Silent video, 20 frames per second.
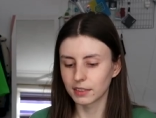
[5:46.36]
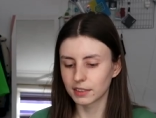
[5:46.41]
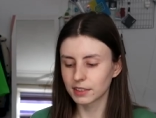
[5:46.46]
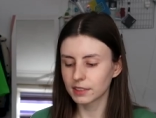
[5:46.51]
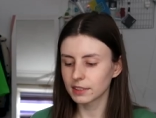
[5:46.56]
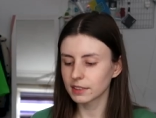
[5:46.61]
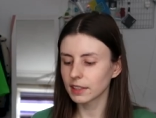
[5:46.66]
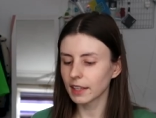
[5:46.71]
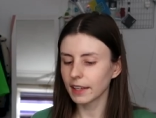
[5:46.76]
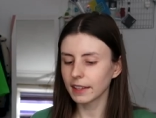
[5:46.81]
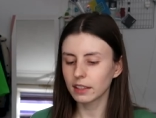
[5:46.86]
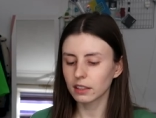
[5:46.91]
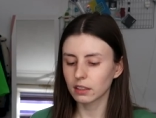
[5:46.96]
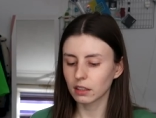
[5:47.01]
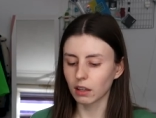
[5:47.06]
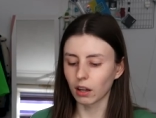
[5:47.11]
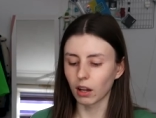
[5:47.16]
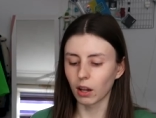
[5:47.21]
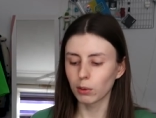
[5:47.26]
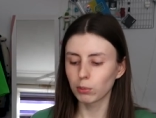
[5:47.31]
This is like
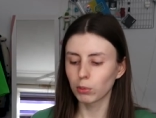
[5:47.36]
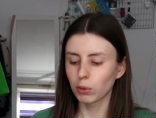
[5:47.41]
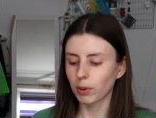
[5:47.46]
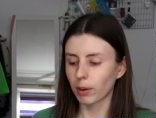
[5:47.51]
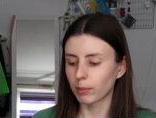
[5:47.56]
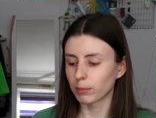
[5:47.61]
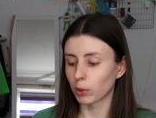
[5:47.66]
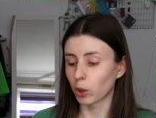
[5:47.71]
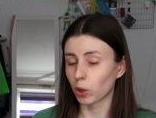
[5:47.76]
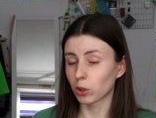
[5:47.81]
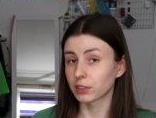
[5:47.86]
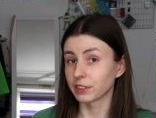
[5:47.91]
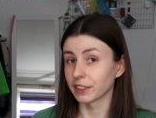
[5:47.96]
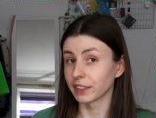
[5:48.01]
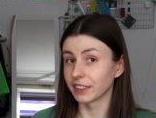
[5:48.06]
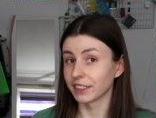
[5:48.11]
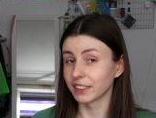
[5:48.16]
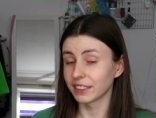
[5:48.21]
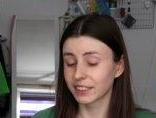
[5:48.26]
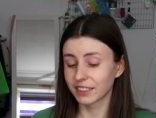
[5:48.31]
album
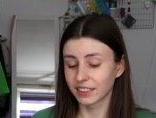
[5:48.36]
unboxing.